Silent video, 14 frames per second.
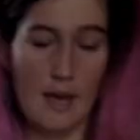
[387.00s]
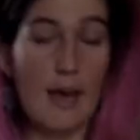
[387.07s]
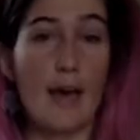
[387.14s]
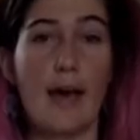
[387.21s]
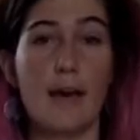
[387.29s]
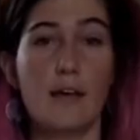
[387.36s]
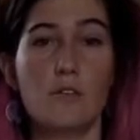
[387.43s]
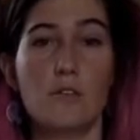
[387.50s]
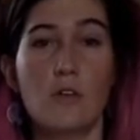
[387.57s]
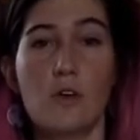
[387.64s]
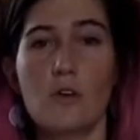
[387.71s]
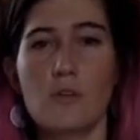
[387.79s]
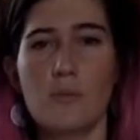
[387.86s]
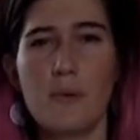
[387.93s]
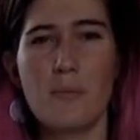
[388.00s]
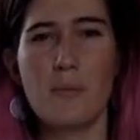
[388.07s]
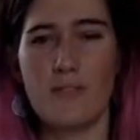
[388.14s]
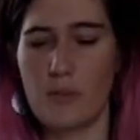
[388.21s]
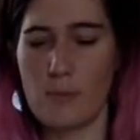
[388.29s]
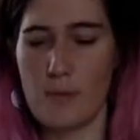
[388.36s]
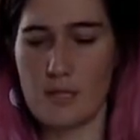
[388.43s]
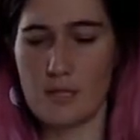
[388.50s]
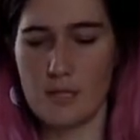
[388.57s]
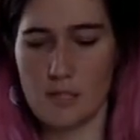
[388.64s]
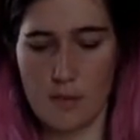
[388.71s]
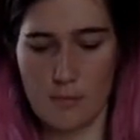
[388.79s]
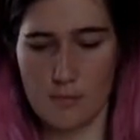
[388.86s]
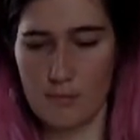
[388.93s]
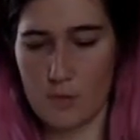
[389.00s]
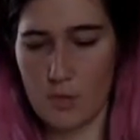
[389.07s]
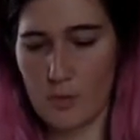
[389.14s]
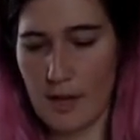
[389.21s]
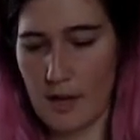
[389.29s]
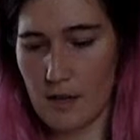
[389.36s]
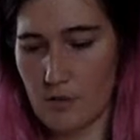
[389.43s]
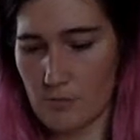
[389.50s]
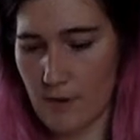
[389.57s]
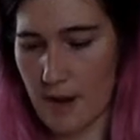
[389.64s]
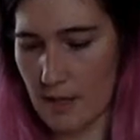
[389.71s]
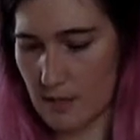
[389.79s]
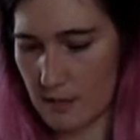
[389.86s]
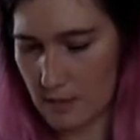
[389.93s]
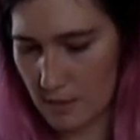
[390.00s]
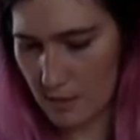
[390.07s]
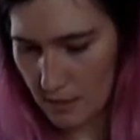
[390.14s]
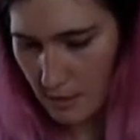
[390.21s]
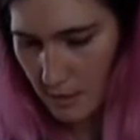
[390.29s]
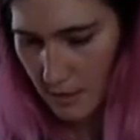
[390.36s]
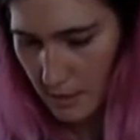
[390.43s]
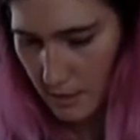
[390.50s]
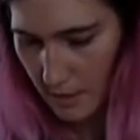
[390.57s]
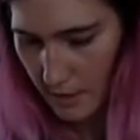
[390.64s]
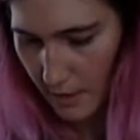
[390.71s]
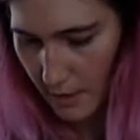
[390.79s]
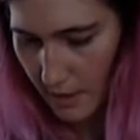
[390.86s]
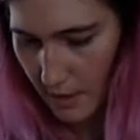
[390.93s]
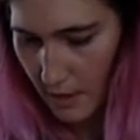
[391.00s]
and remember, if you mess this up, you can erase. Let's see.